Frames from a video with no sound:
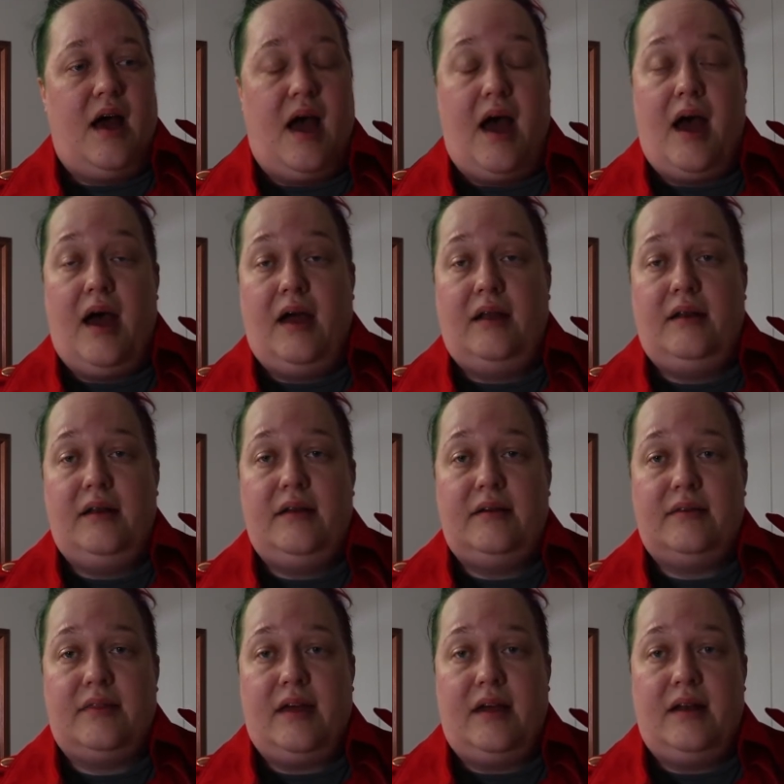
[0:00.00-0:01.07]
And
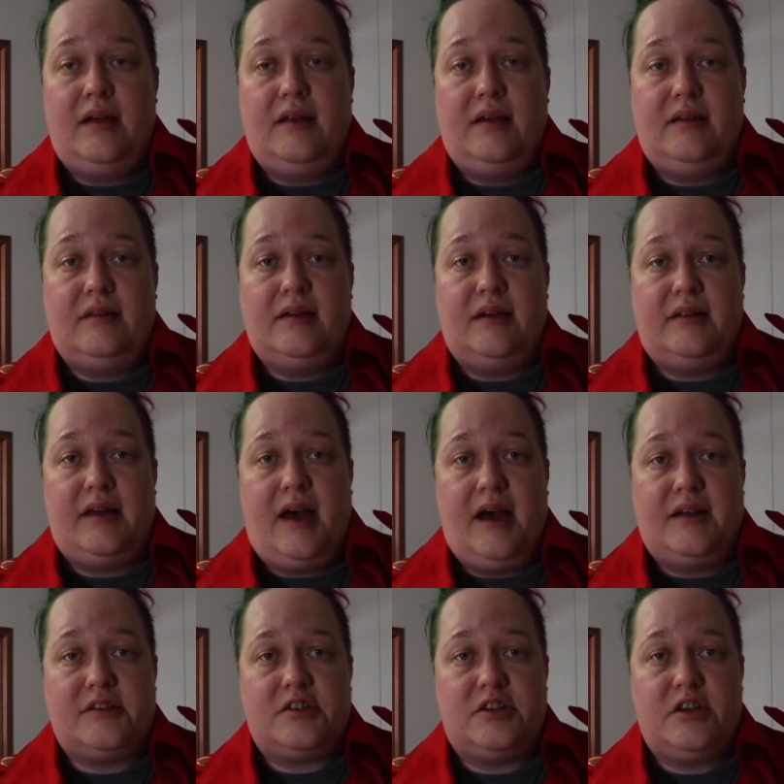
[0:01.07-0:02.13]
then I need to
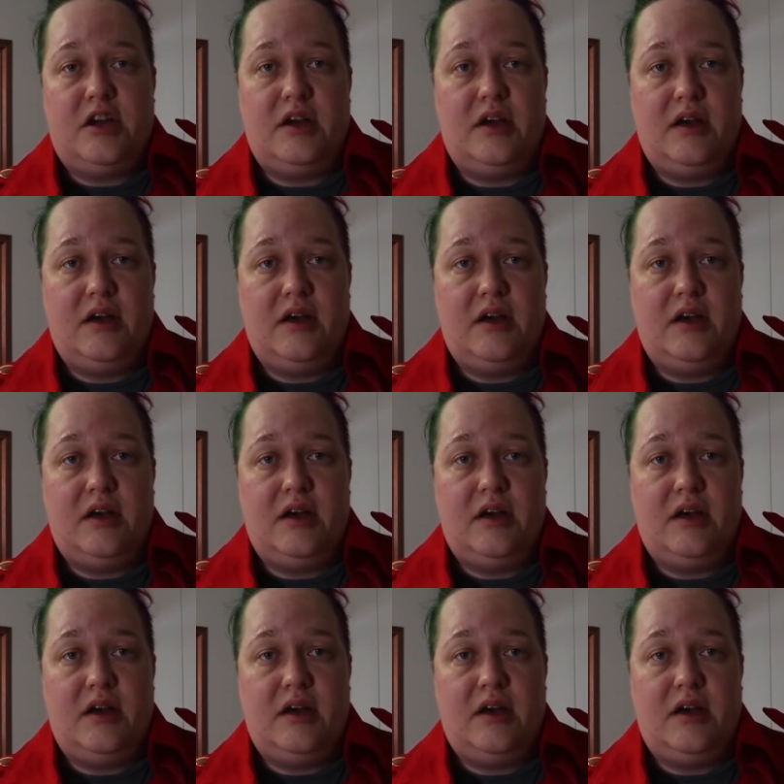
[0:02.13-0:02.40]
attach,